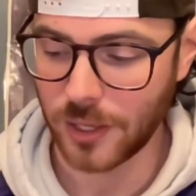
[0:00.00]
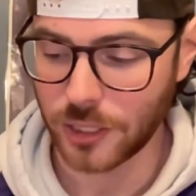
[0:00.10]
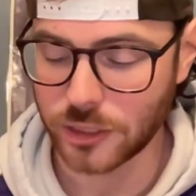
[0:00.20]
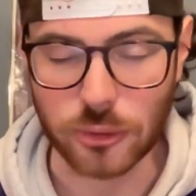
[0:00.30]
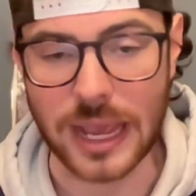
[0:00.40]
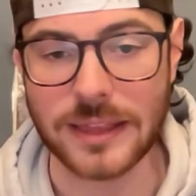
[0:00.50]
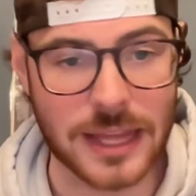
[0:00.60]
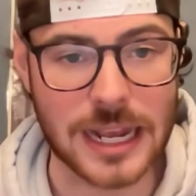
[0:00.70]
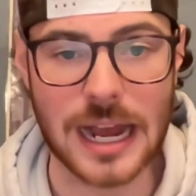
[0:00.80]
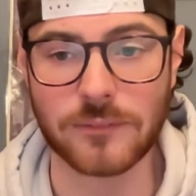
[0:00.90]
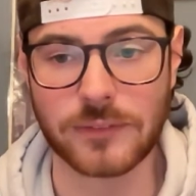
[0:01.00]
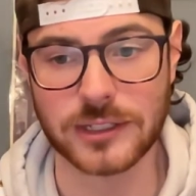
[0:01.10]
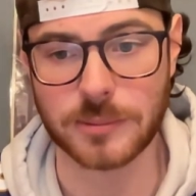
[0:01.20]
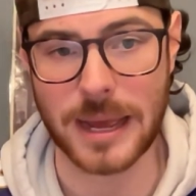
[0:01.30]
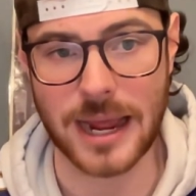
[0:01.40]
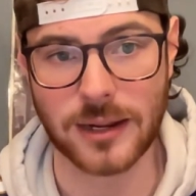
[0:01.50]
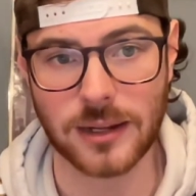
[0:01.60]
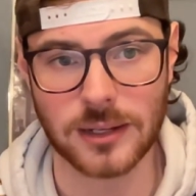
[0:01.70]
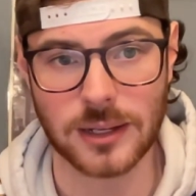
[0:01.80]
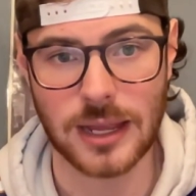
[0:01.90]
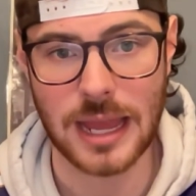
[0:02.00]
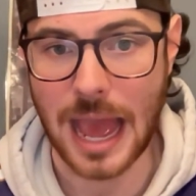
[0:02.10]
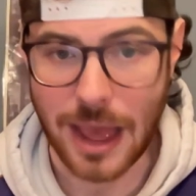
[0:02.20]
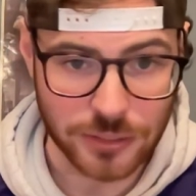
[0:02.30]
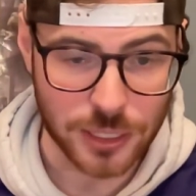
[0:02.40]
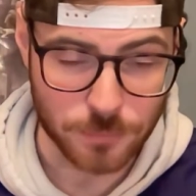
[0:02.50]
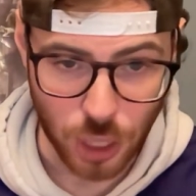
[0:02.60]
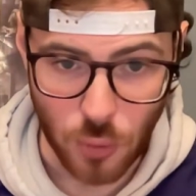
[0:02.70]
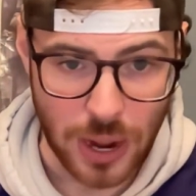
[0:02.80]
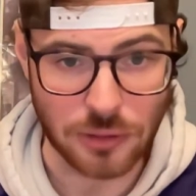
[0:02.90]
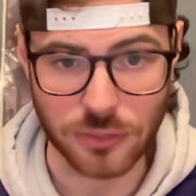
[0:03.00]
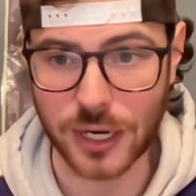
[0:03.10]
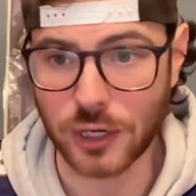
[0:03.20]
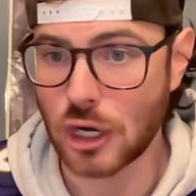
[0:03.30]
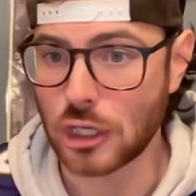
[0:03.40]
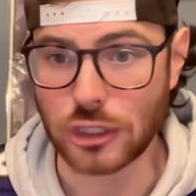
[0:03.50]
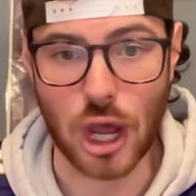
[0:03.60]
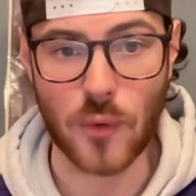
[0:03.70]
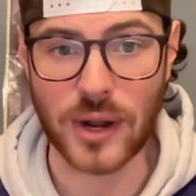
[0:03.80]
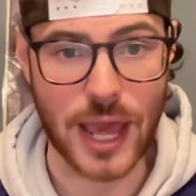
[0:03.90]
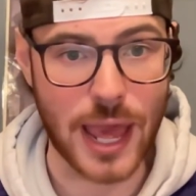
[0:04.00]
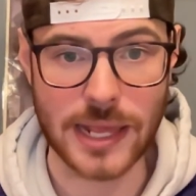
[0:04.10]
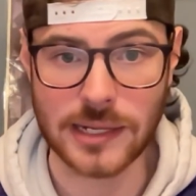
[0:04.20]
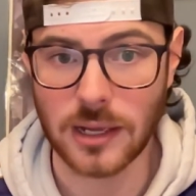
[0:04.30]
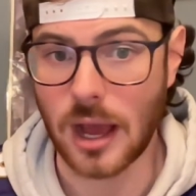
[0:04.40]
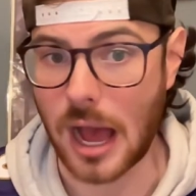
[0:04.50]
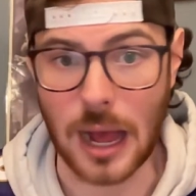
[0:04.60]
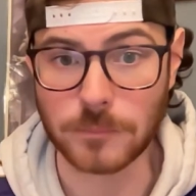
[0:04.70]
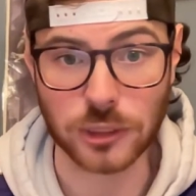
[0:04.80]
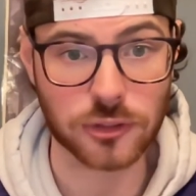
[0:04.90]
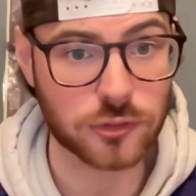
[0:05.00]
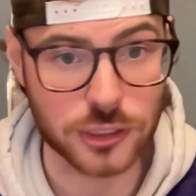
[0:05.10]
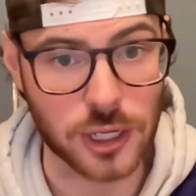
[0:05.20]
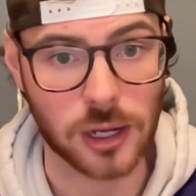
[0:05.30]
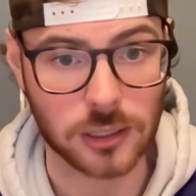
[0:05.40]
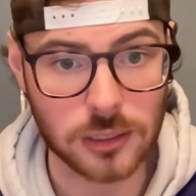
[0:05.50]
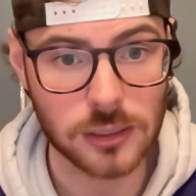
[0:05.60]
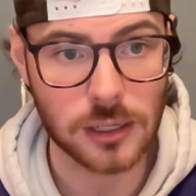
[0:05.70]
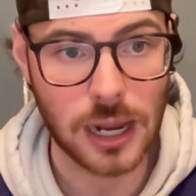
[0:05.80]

So getting that confidence back, having him go out there knowing, hey, I'm Justin Tucker.